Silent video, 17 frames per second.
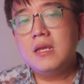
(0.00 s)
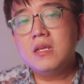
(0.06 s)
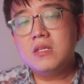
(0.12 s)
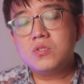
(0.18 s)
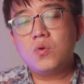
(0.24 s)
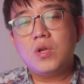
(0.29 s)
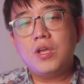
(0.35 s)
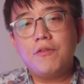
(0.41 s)

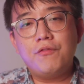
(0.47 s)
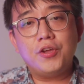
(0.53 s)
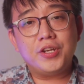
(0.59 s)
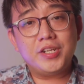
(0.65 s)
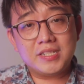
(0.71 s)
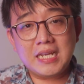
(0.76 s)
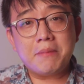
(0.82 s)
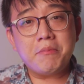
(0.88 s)
So if you're
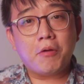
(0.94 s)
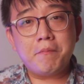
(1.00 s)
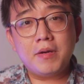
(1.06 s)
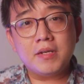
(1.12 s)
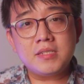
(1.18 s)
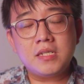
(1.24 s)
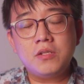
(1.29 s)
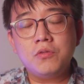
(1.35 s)
the type of
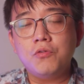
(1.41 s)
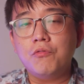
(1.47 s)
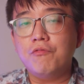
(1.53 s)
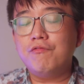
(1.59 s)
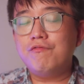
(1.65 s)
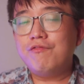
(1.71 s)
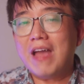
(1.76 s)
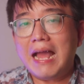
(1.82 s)
person who
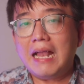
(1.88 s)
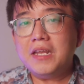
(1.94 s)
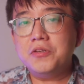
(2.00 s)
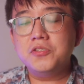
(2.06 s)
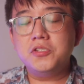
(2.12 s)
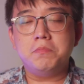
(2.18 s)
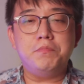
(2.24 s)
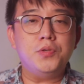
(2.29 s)

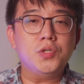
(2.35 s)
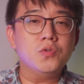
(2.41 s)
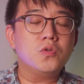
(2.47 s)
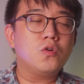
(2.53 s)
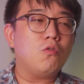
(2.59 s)
values build